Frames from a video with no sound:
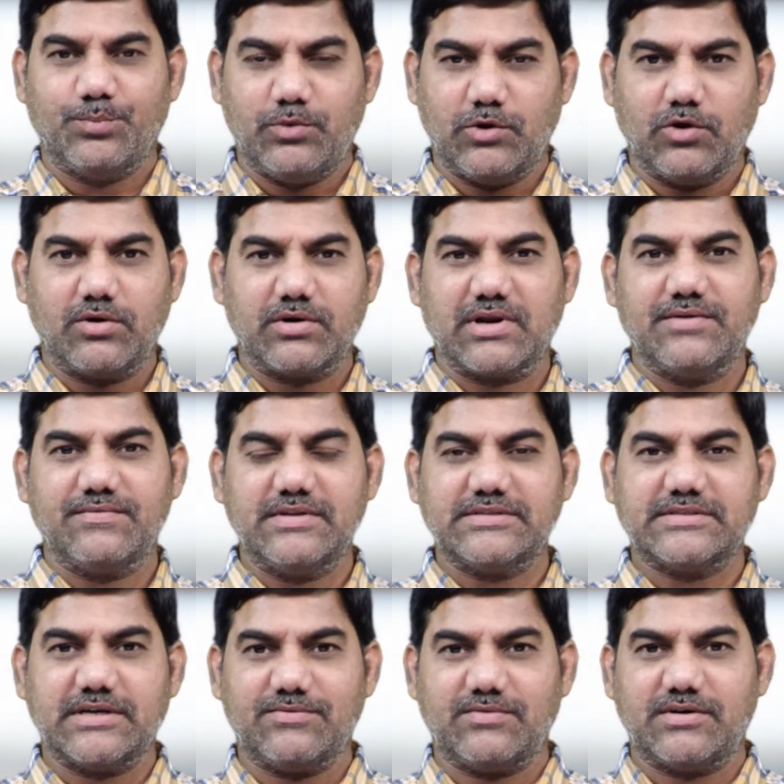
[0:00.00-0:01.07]
Block
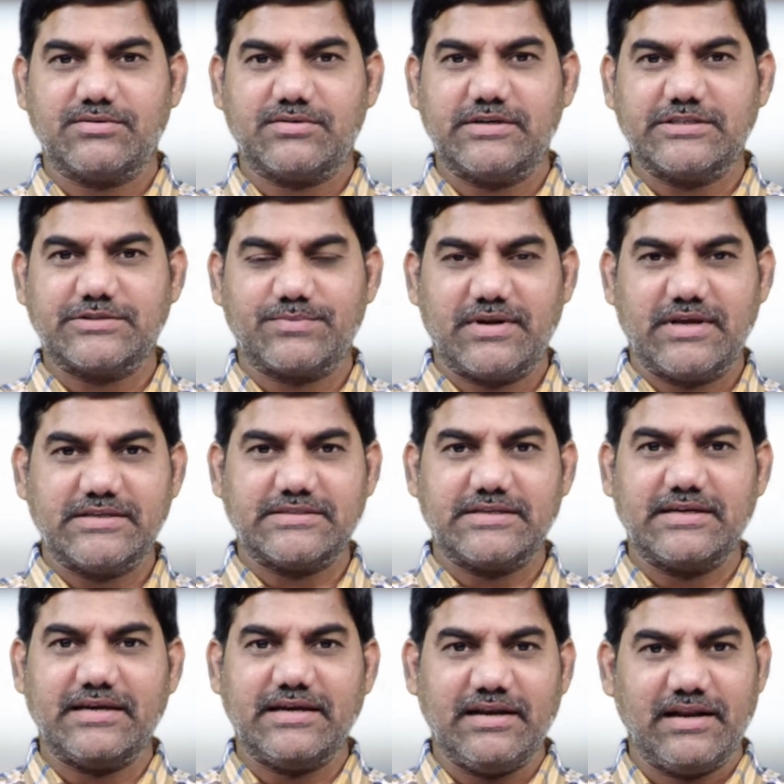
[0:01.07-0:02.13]
levels I want to display as
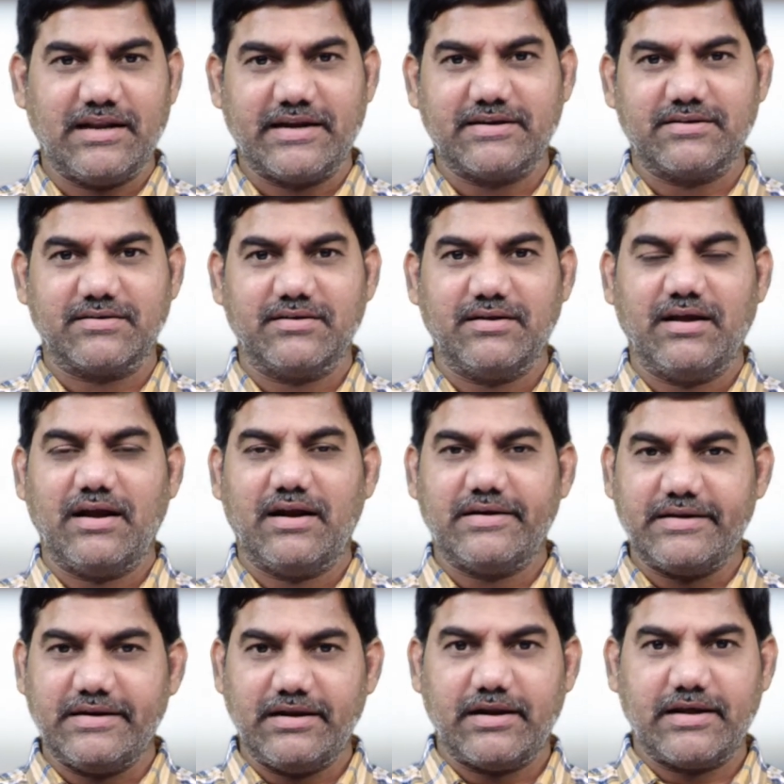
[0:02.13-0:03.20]
a inline, and
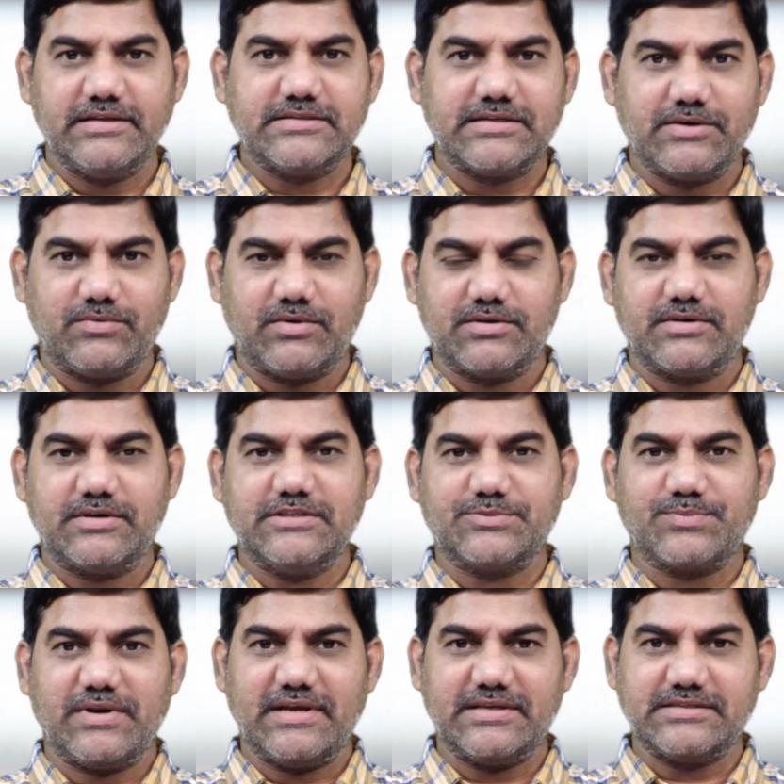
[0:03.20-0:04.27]
inlines I want to
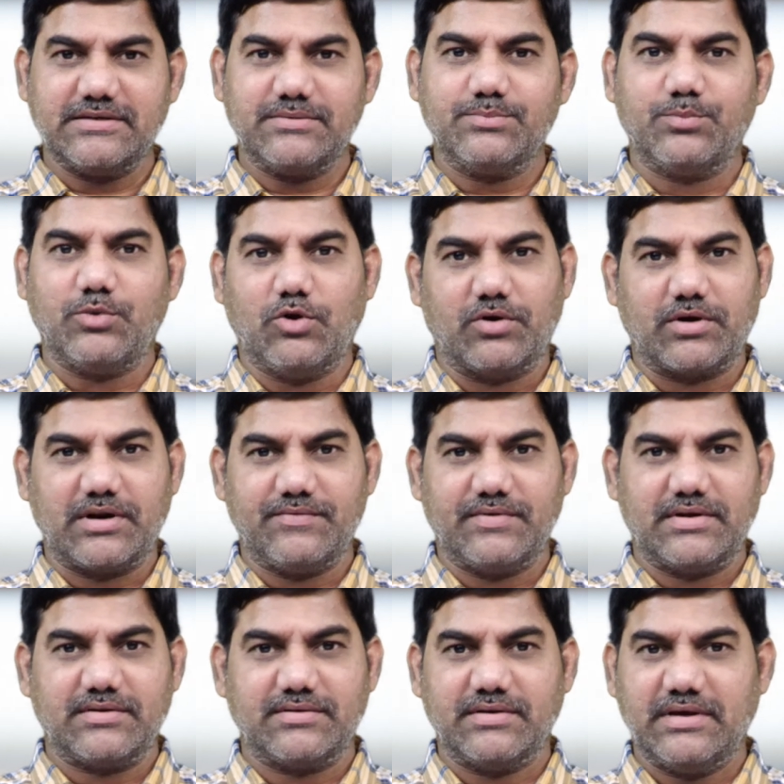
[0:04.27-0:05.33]
display as a block
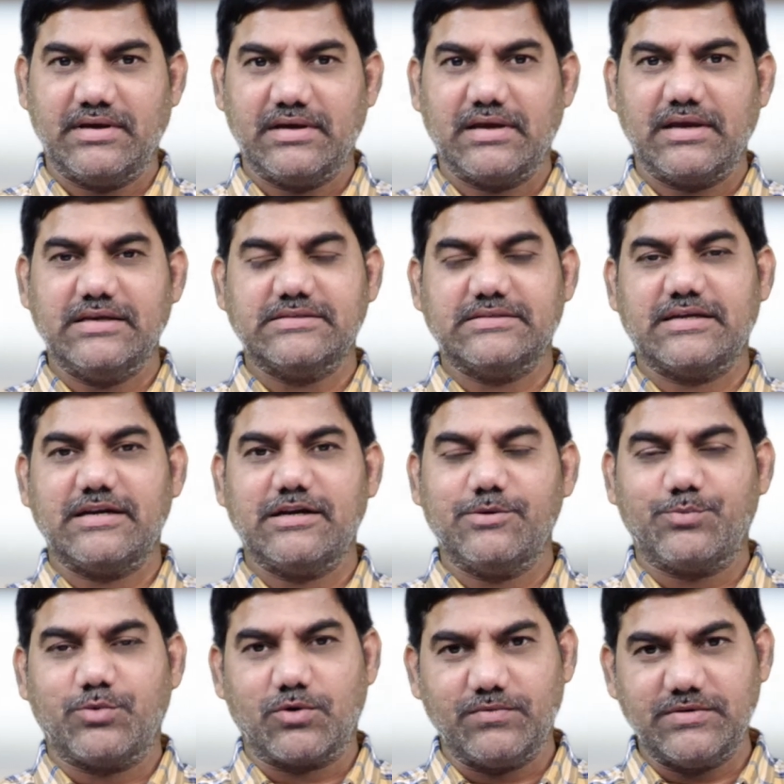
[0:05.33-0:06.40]
level. Is there any
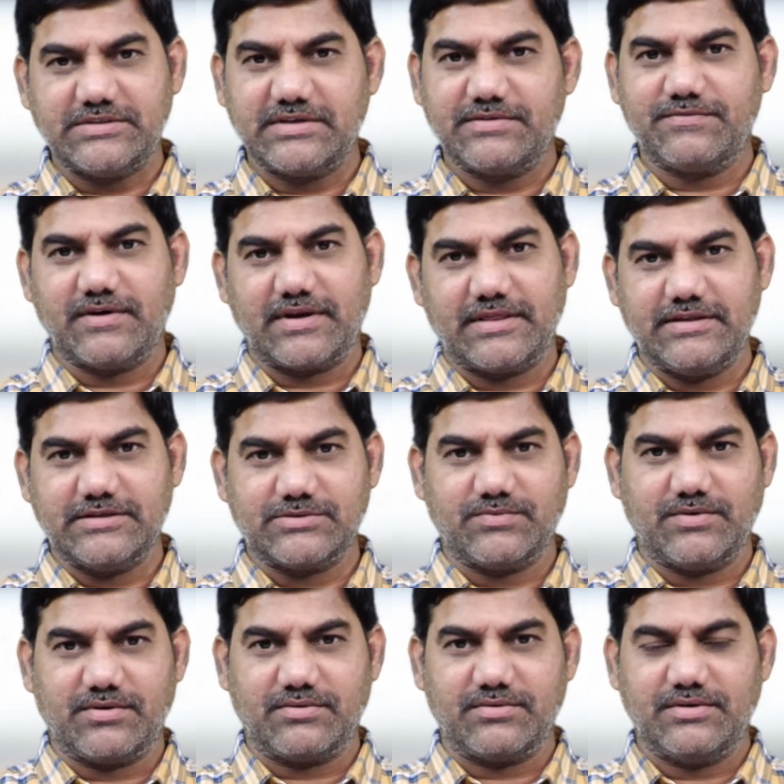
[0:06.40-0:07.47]
provision for this
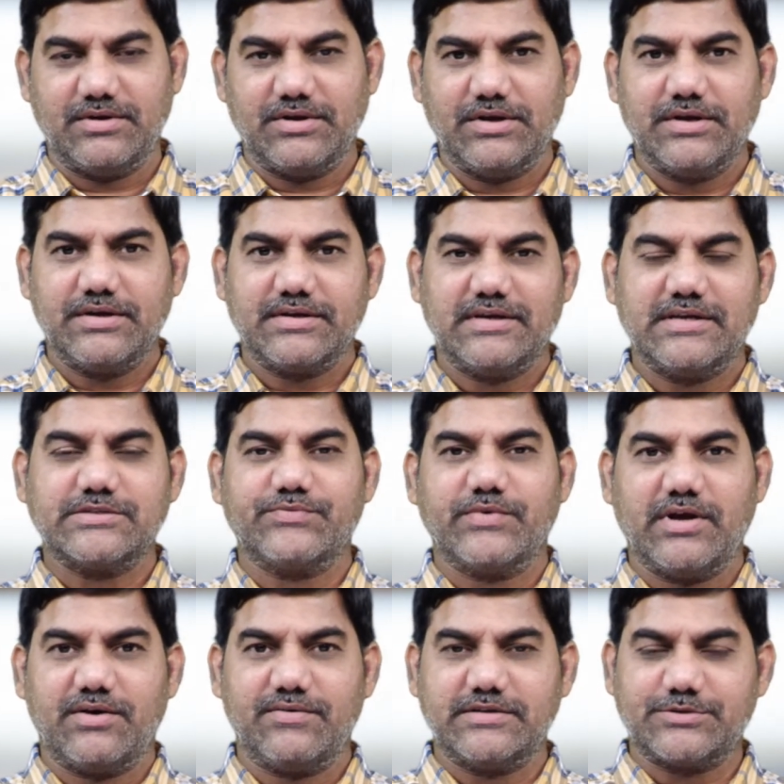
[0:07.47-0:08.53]
one? Yes,
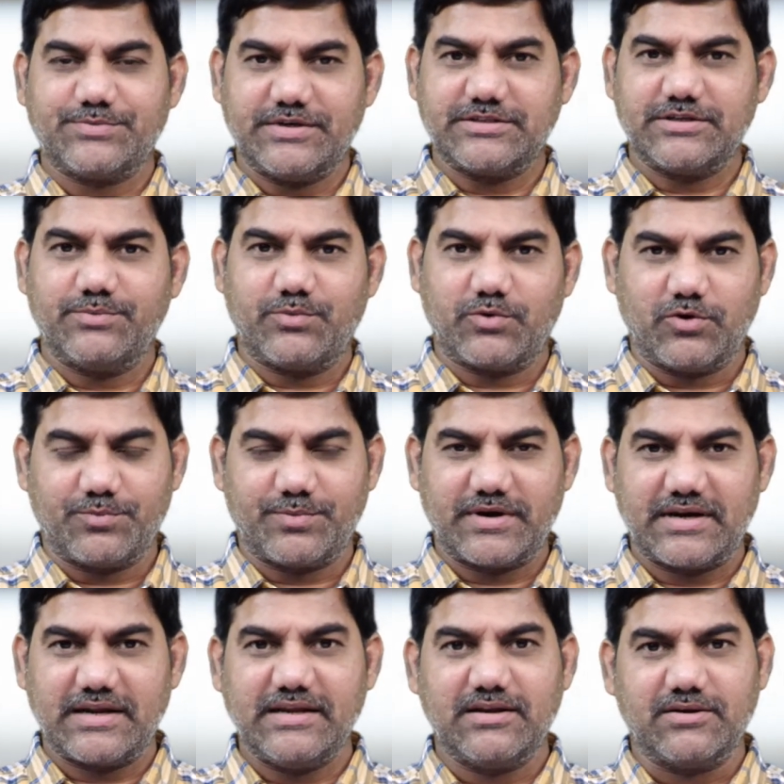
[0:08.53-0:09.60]
we have a special
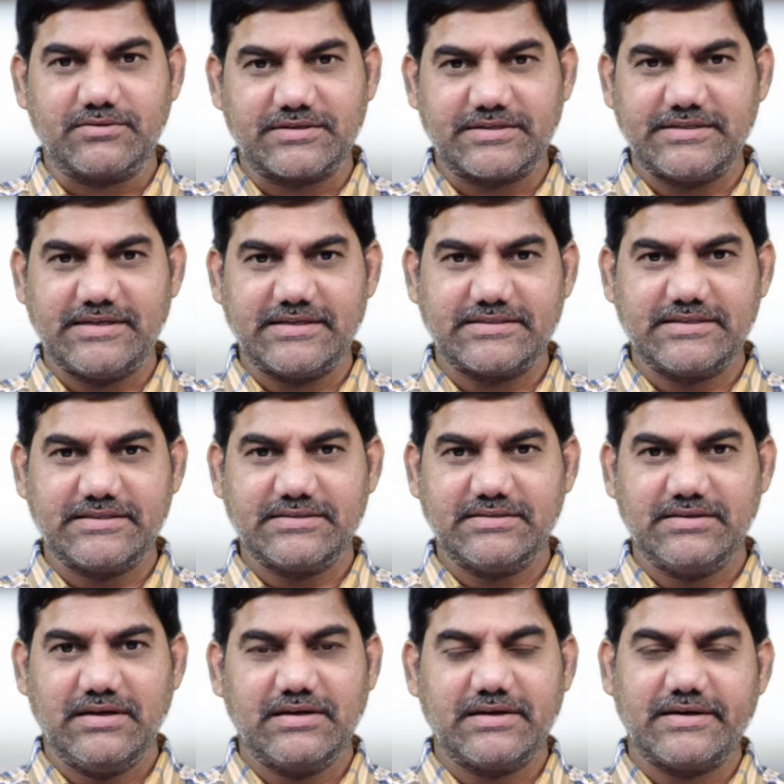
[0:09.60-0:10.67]
property in our C S S,
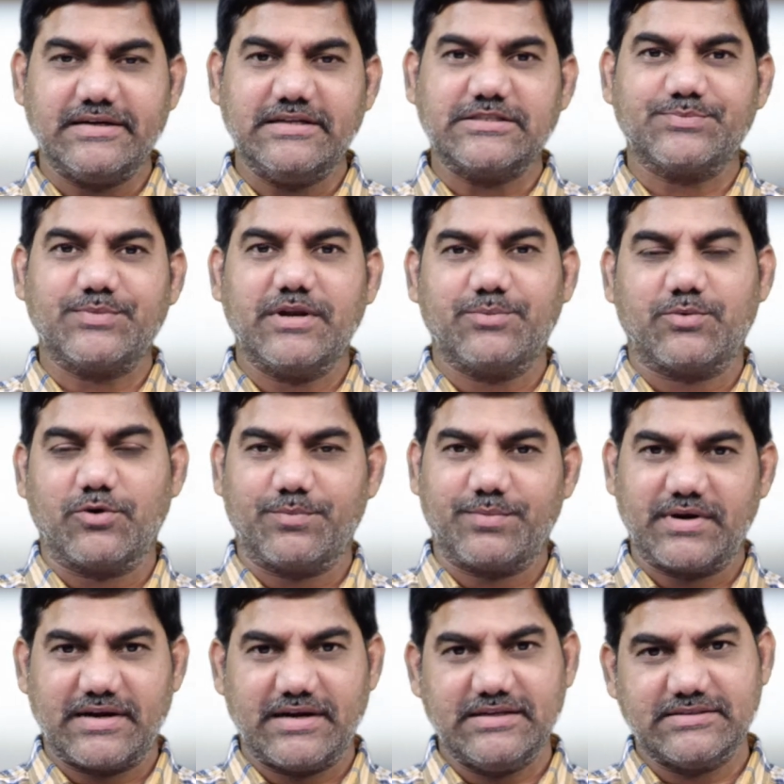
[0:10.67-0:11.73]
display
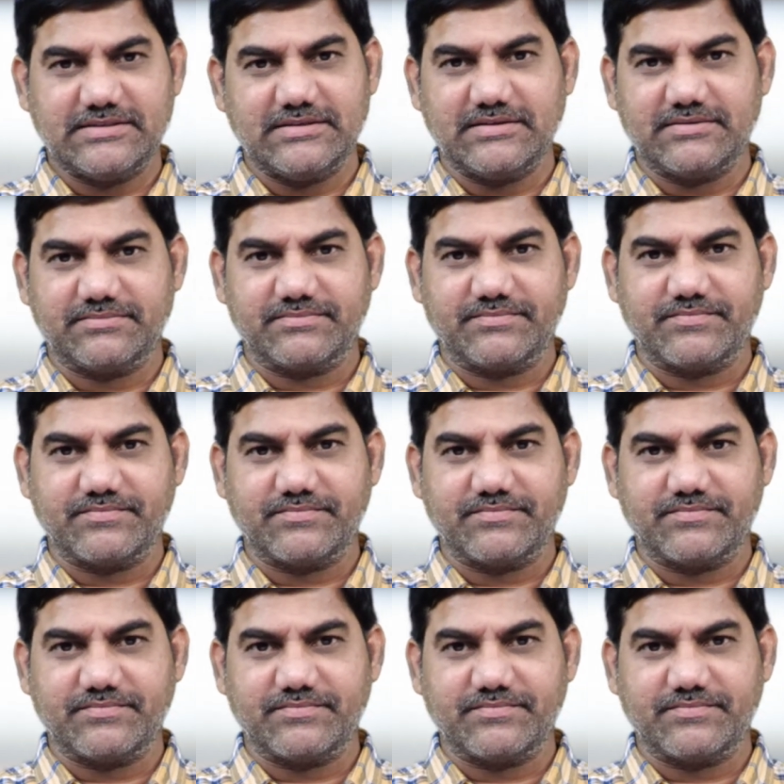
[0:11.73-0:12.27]
property is there.